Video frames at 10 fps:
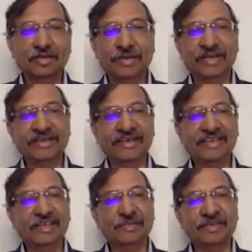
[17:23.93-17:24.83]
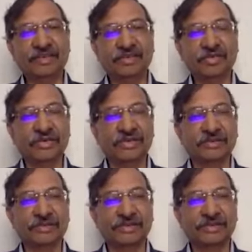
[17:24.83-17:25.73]
To make it 98% to
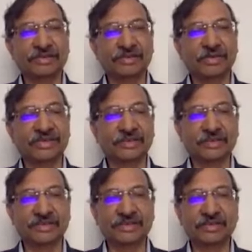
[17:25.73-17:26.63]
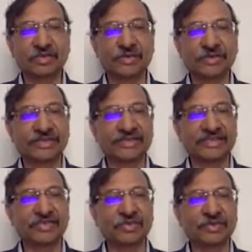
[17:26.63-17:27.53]
200%,
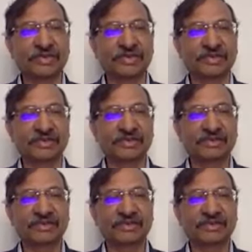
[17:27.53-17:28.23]
2%, just 2%.